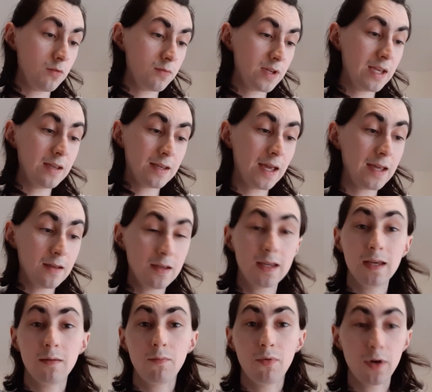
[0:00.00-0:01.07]

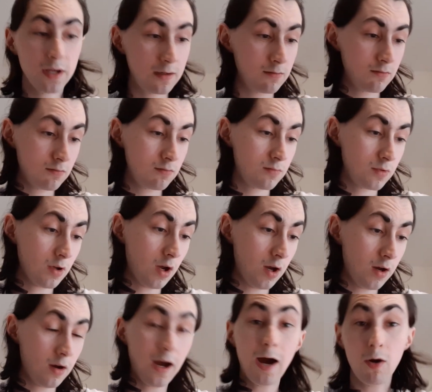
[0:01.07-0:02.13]
Key and point,
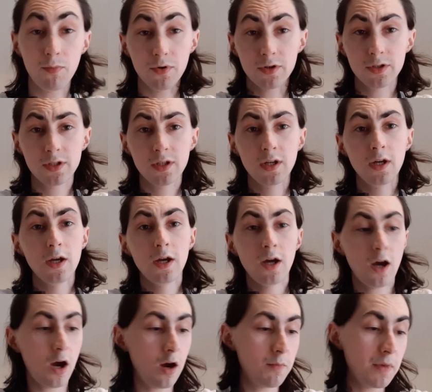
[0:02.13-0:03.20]
Albert,
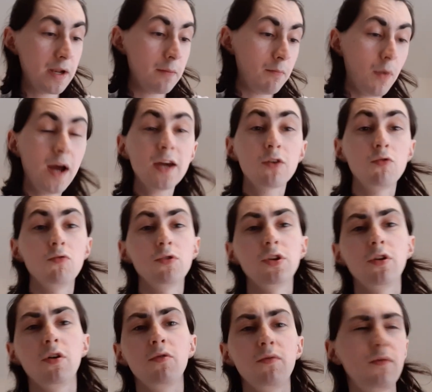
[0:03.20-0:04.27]
and then Michael.
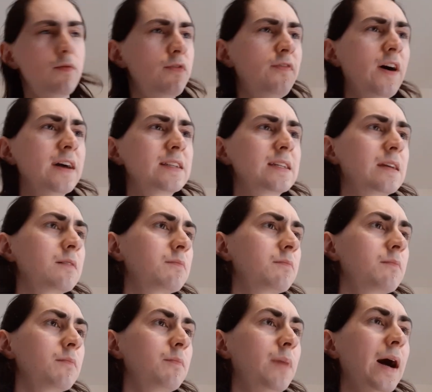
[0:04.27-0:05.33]

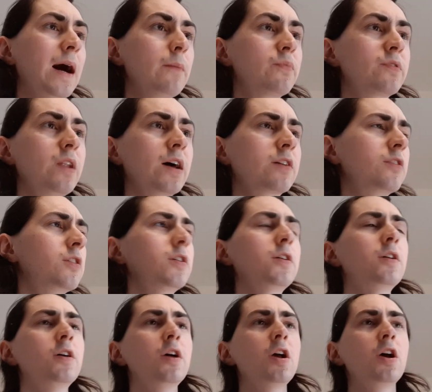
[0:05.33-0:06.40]
Finding perhaps like
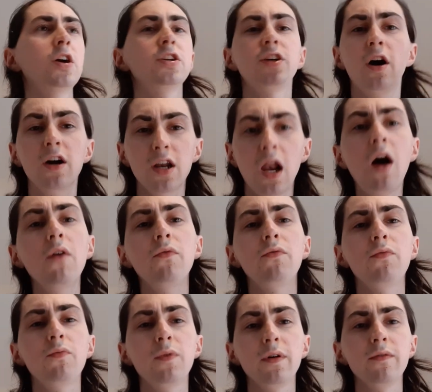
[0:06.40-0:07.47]
a young love
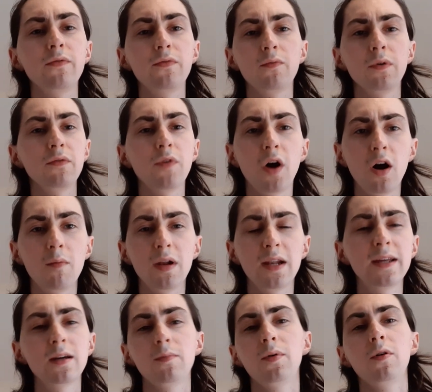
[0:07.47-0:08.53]
with Irma
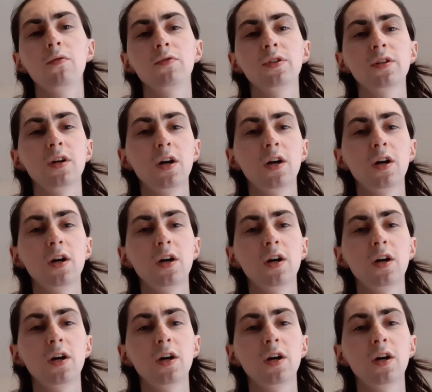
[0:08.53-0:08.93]
Leopold.